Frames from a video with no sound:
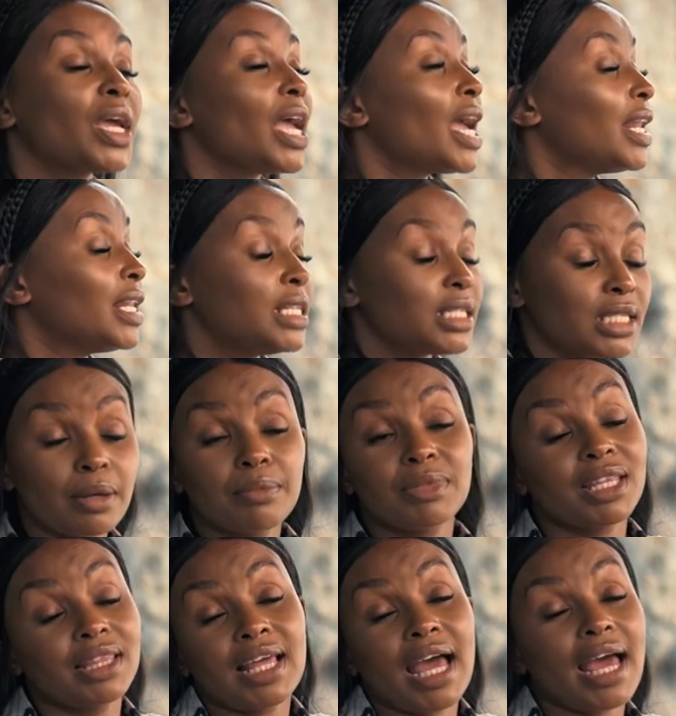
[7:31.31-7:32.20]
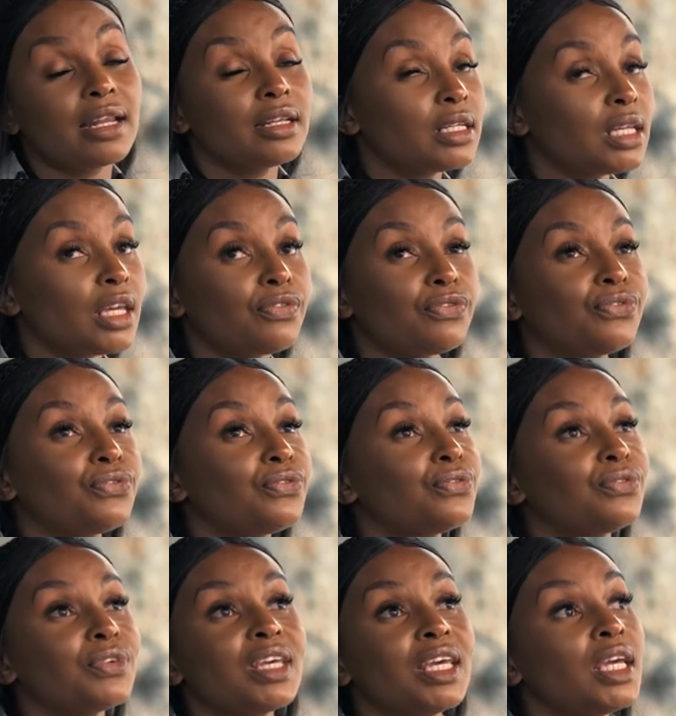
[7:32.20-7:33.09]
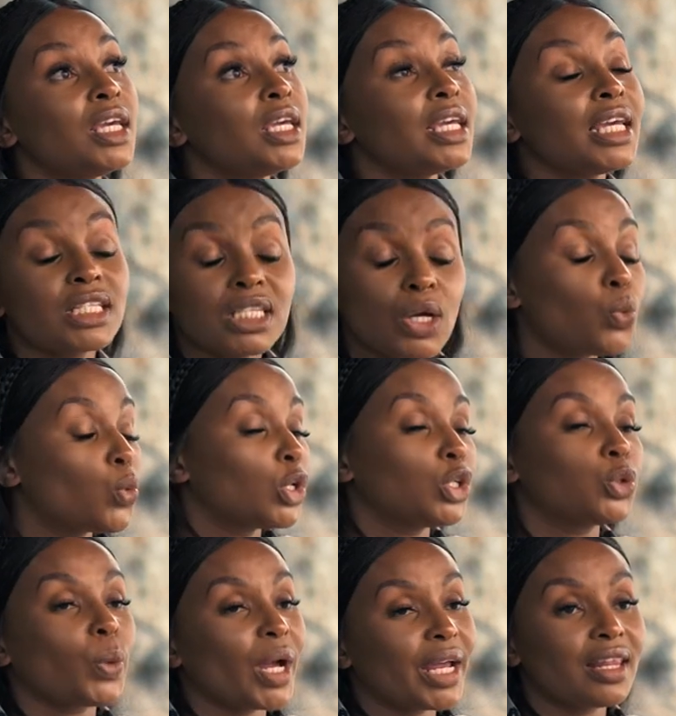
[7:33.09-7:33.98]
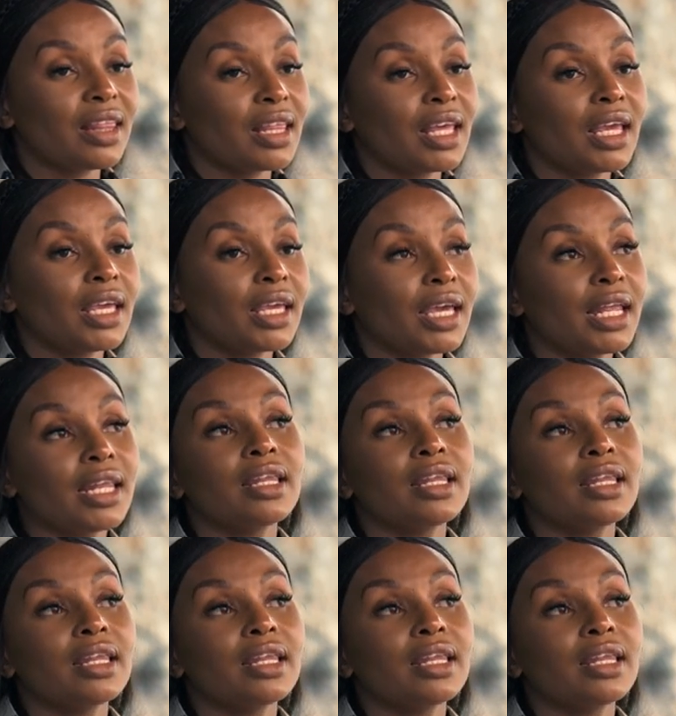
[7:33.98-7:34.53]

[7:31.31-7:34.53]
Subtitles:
And it's something that if it's a worldwide thing,